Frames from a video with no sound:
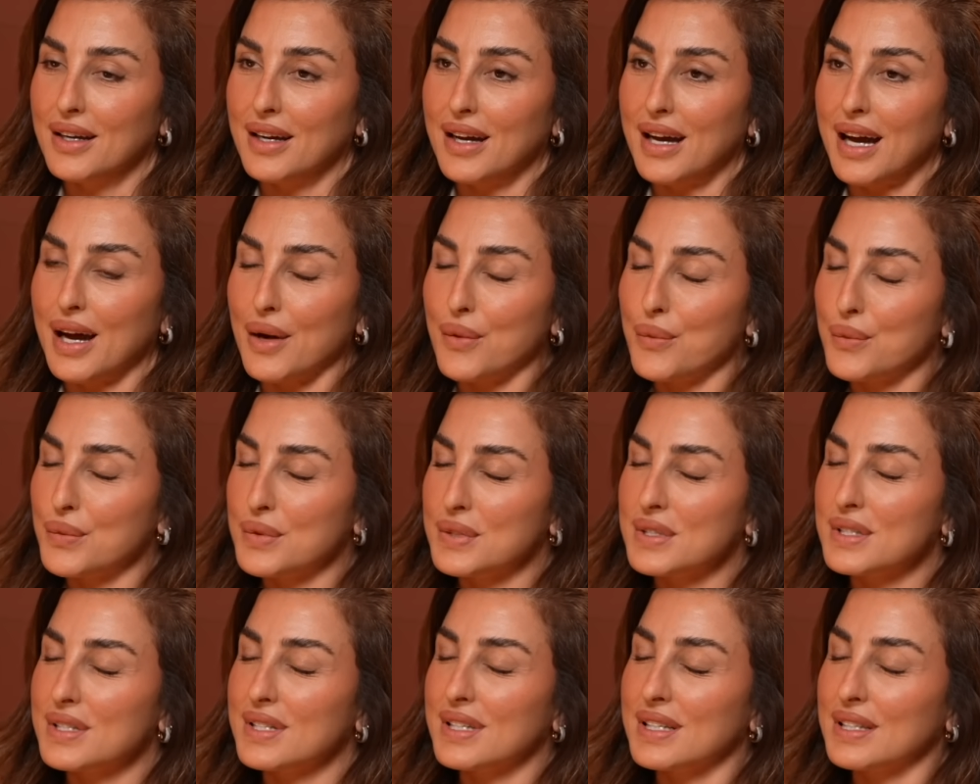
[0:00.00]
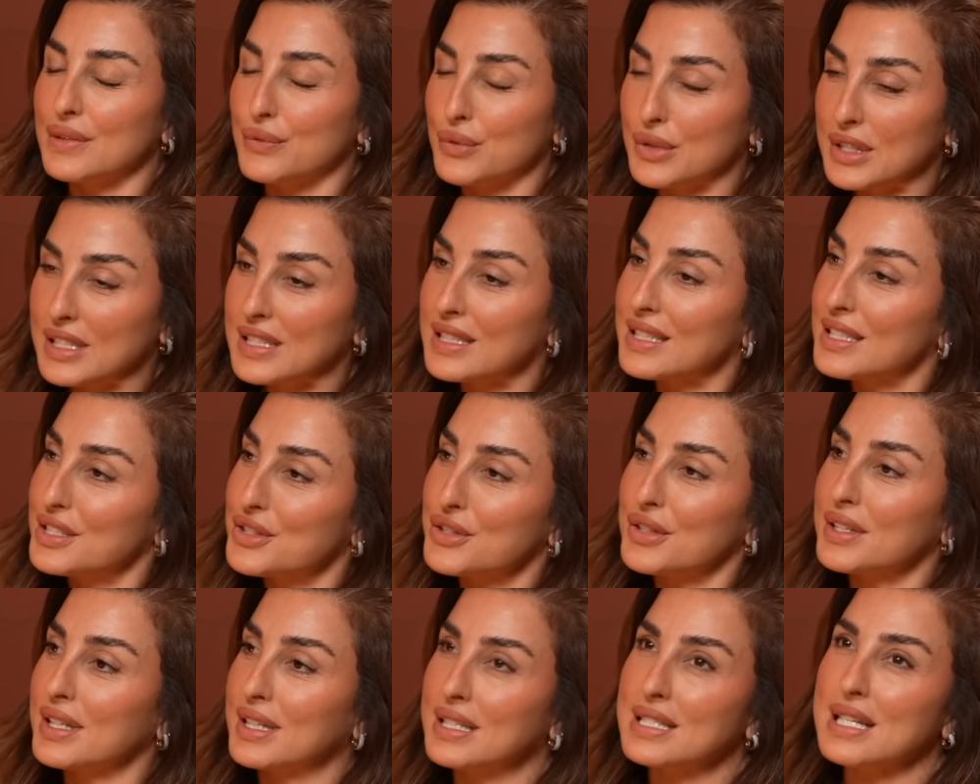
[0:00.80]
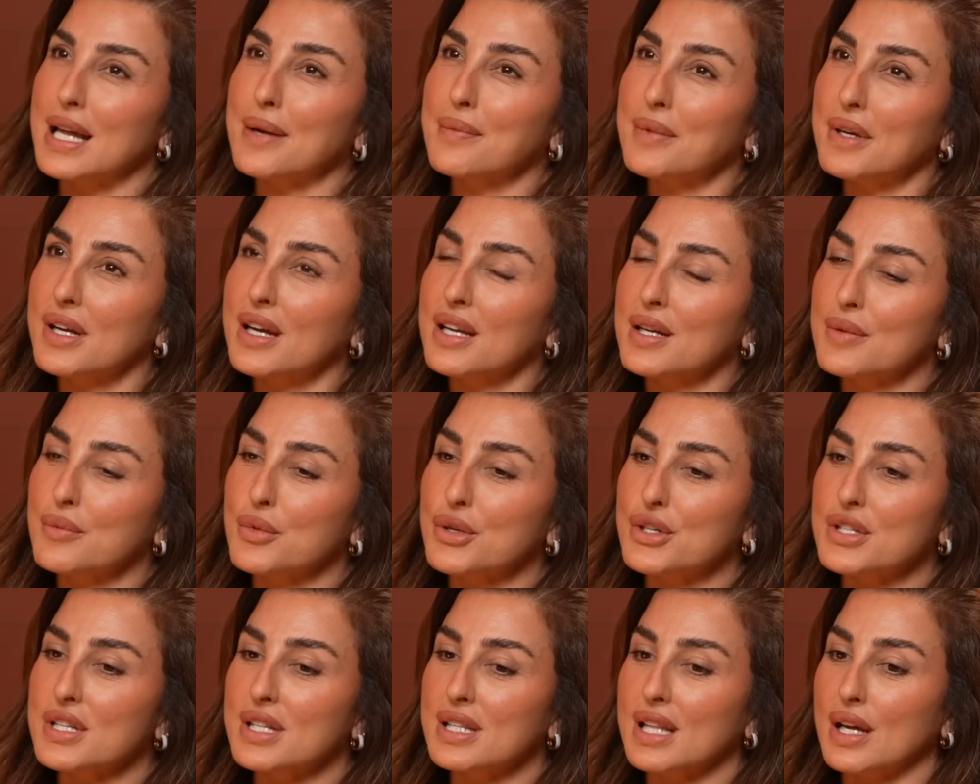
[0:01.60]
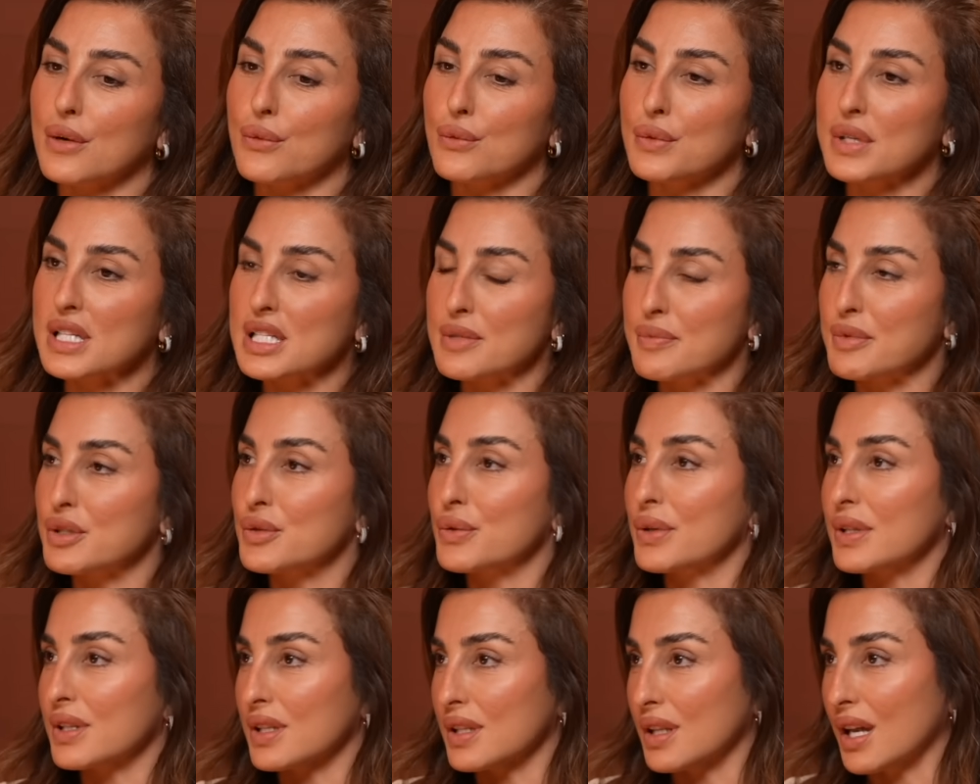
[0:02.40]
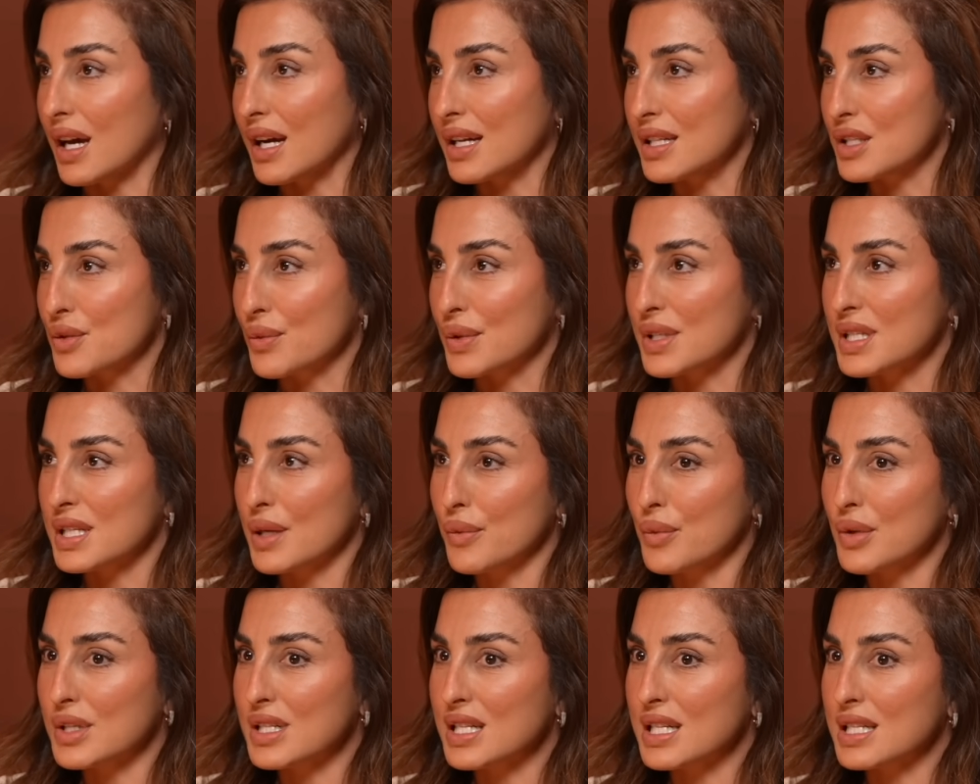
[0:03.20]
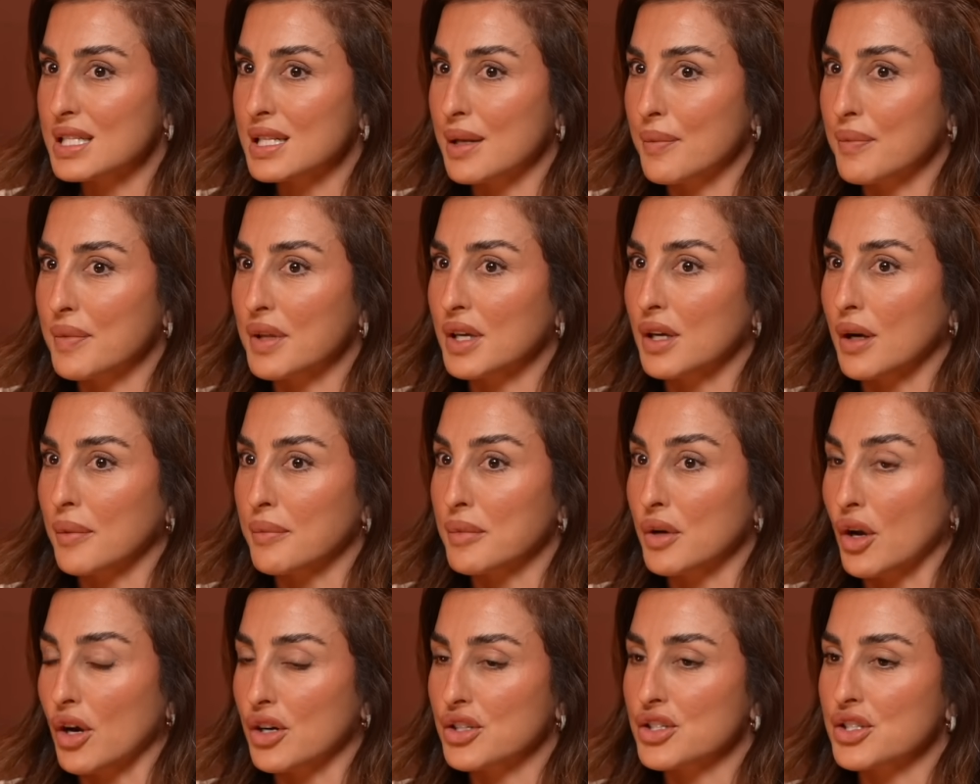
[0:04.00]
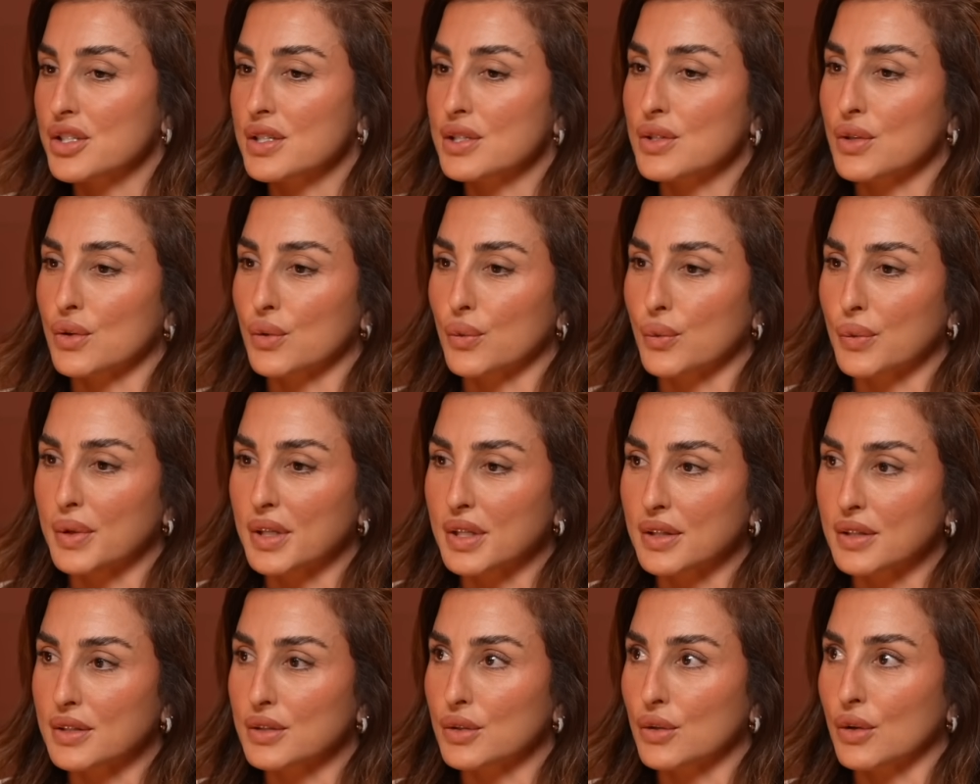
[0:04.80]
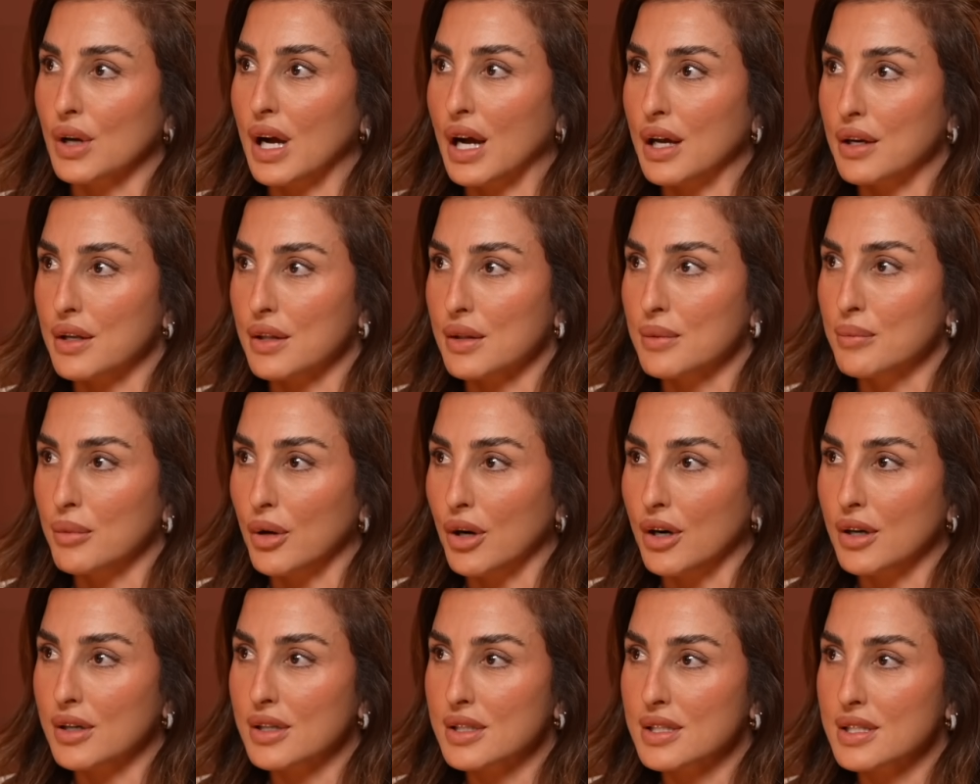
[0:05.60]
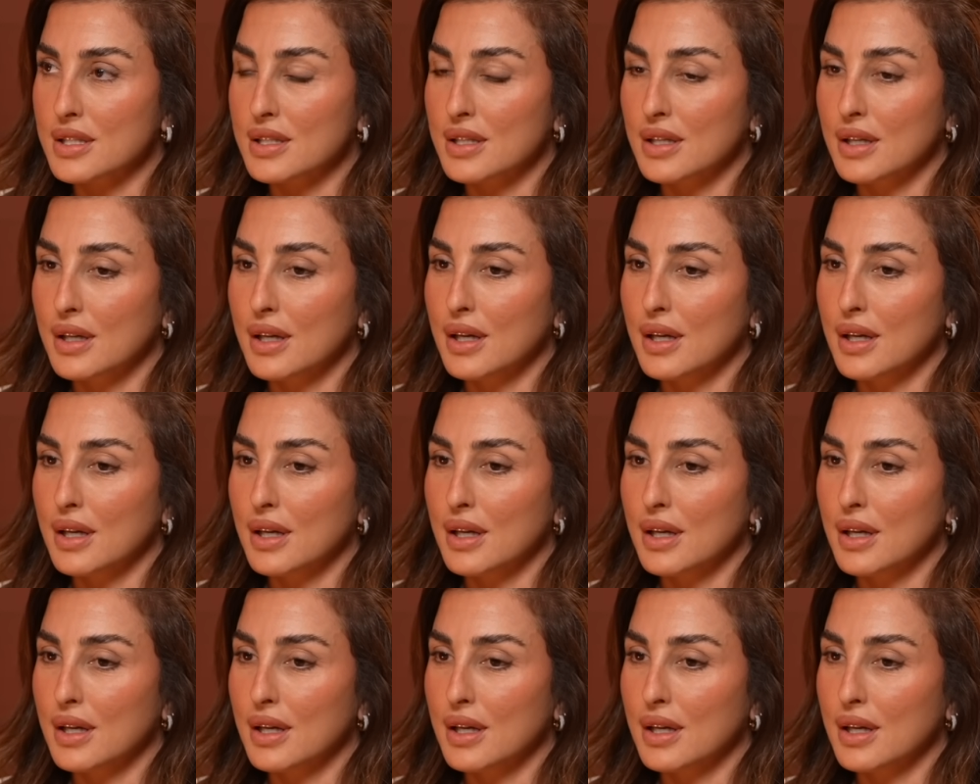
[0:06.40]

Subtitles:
I was literally, because I'm the kind of person that reads between the lines. When someone says something obnoxious or weird or out of the box,